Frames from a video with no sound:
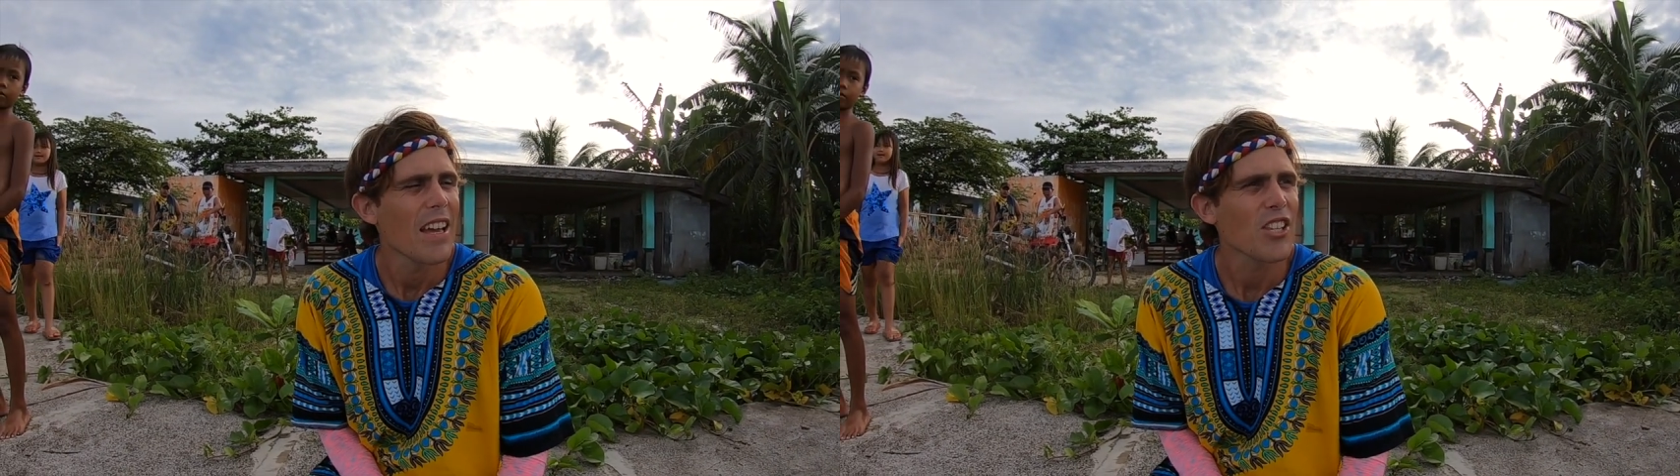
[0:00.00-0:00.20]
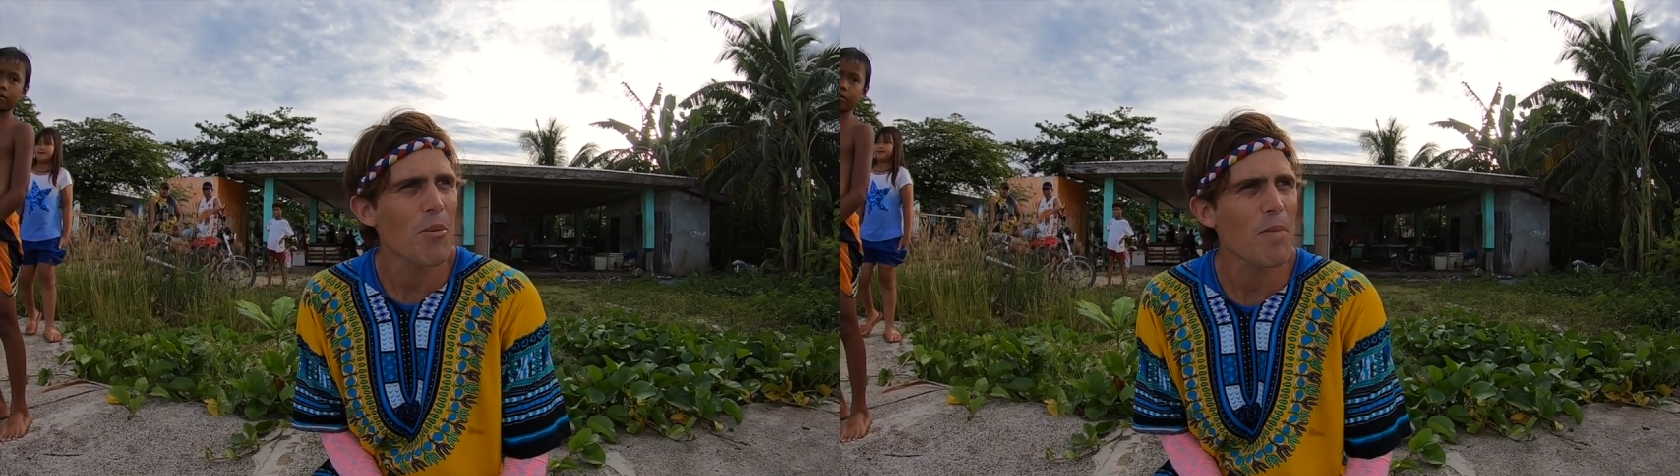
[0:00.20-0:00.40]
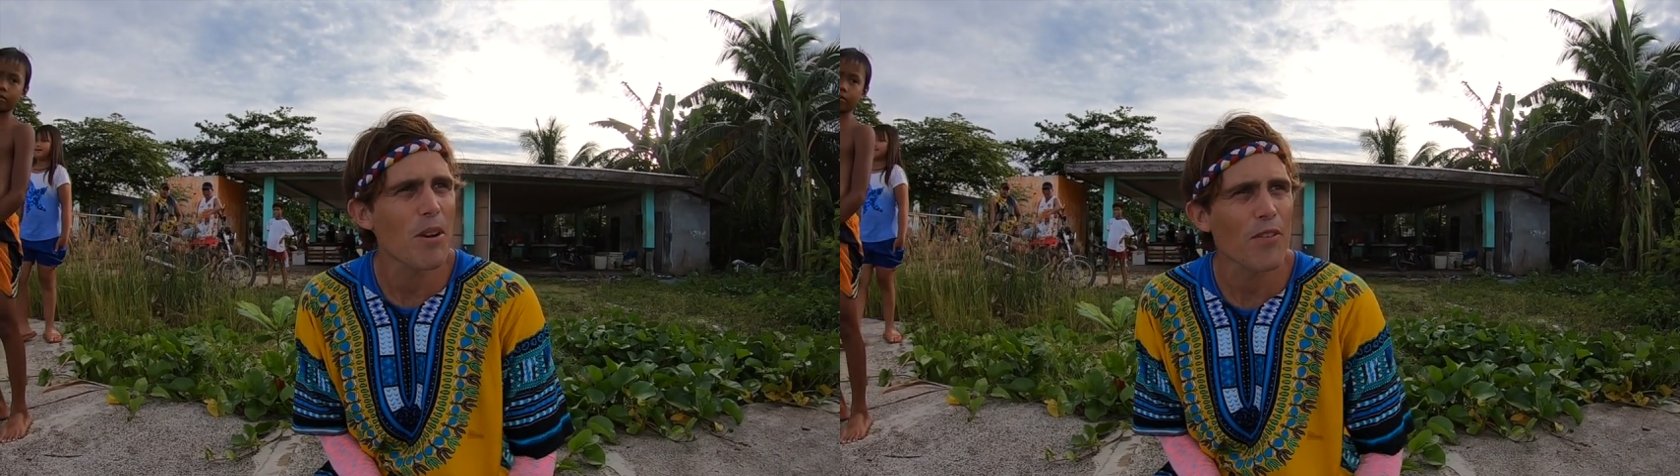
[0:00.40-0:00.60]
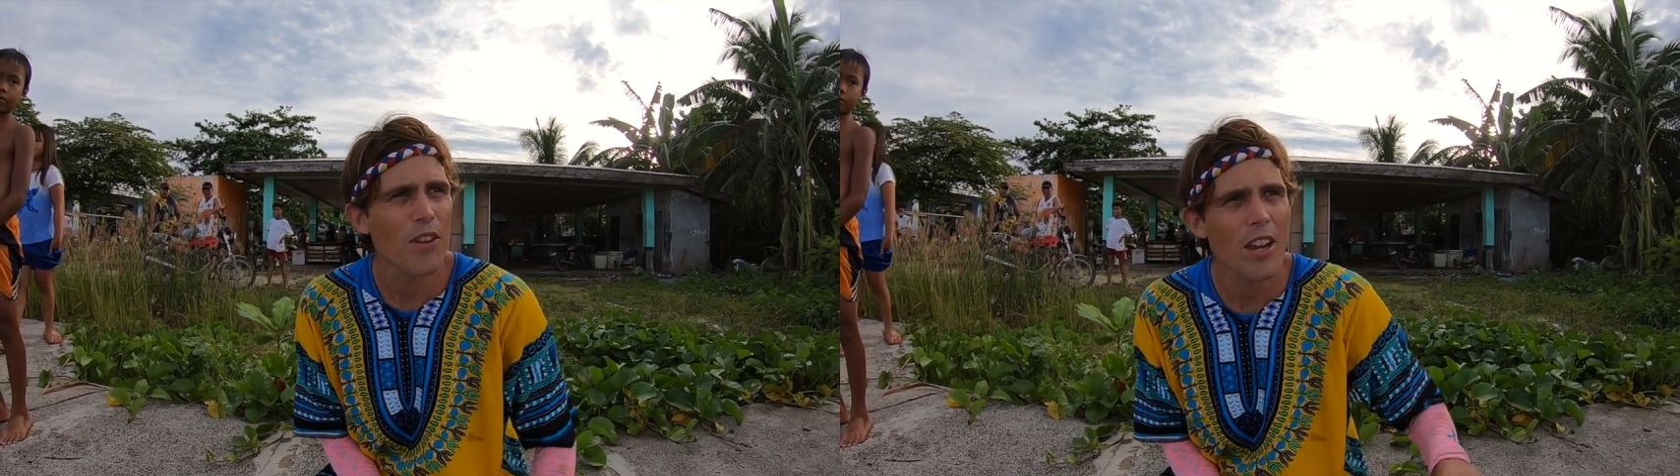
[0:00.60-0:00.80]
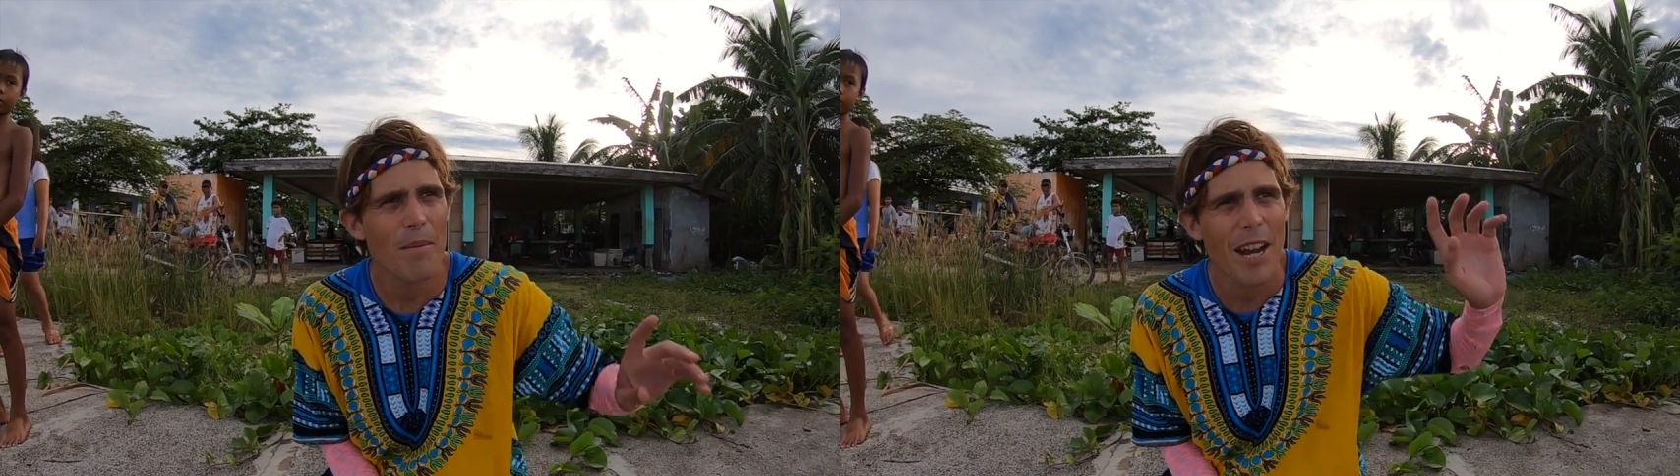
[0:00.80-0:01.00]
Super beautiful
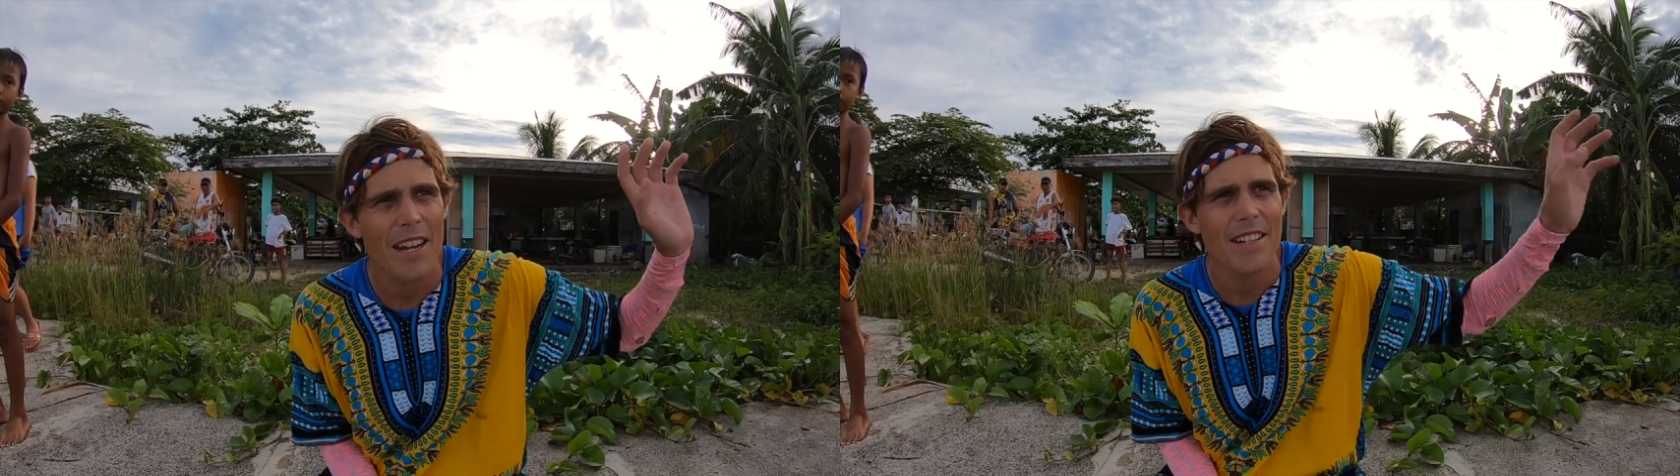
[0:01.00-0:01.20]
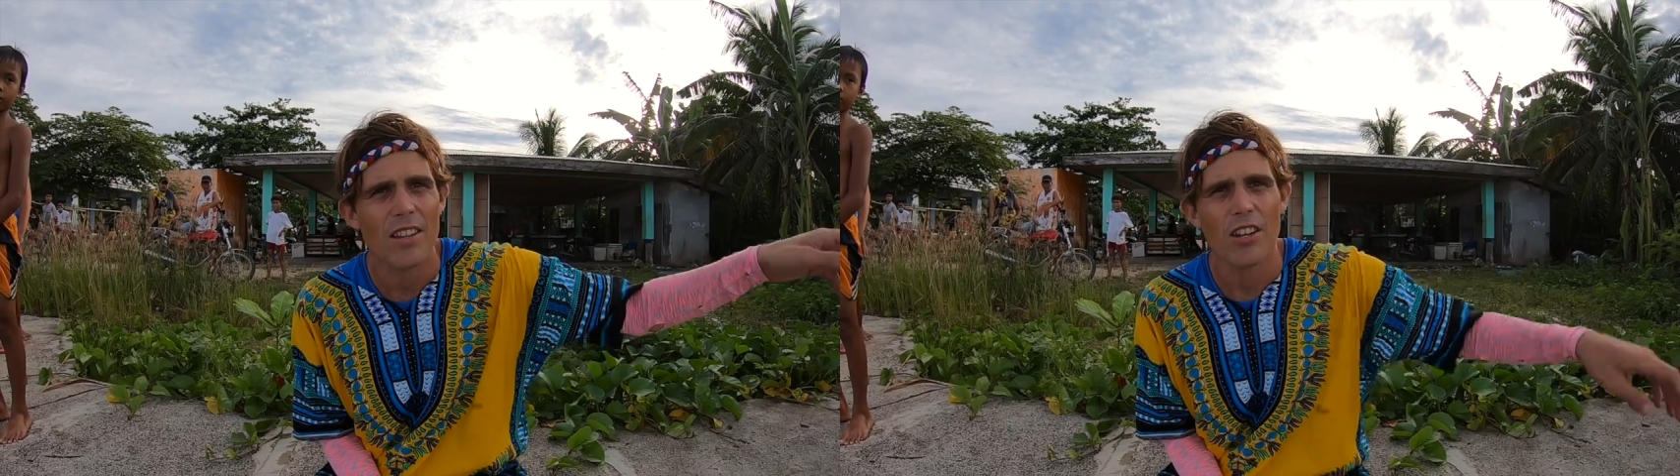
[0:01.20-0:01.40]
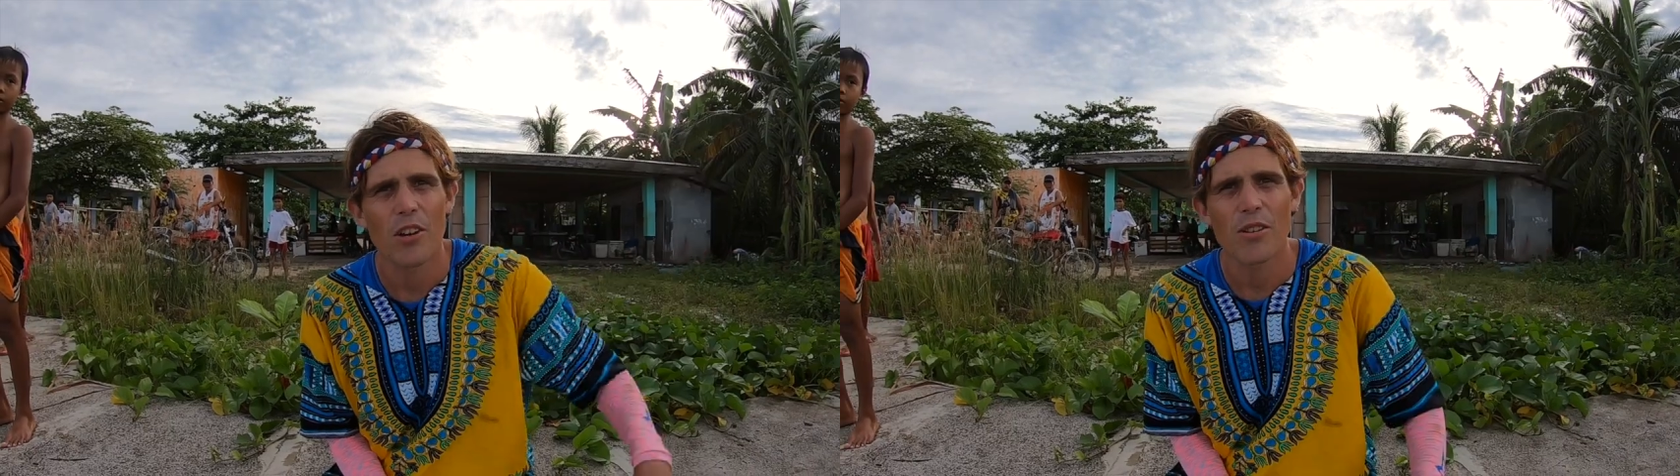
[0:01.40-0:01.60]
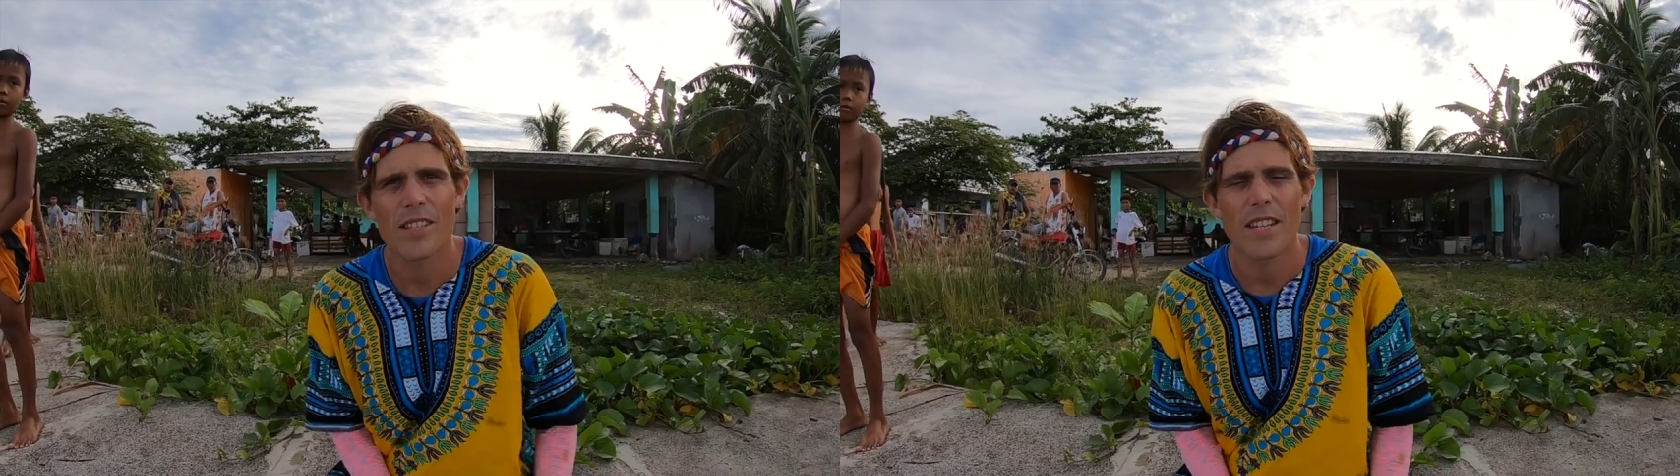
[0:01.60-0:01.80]
here. I'm gonna head down the coast